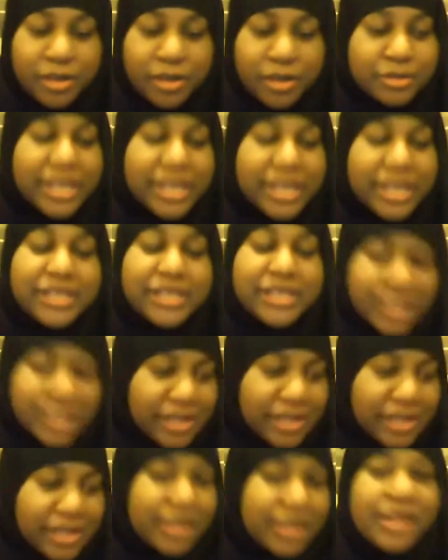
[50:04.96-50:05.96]

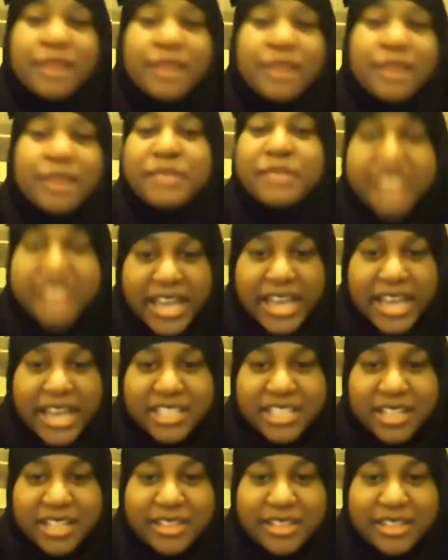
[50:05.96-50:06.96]
Desi
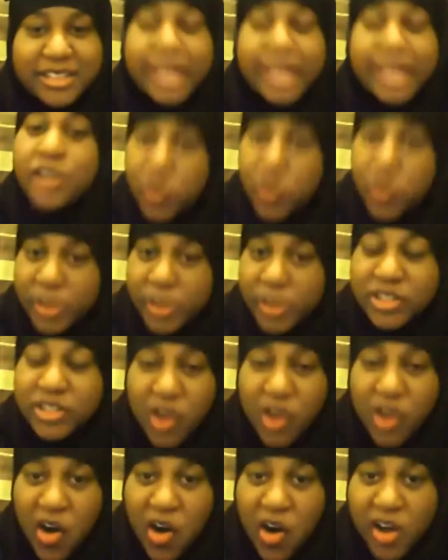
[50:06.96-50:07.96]
Masajid. They
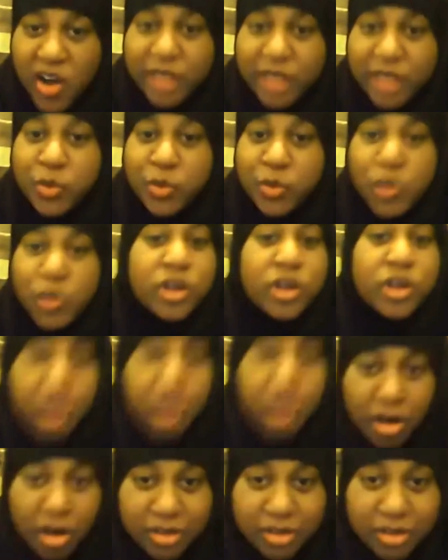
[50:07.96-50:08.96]
know when to call
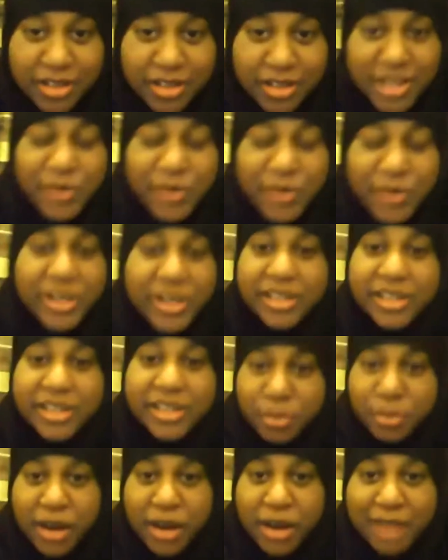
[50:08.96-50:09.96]
and who to call
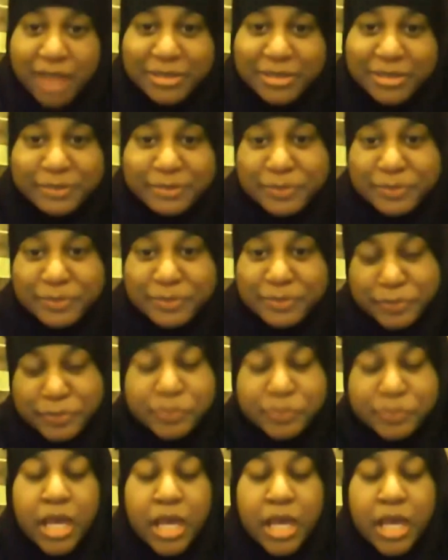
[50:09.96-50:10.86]
when there's a problem.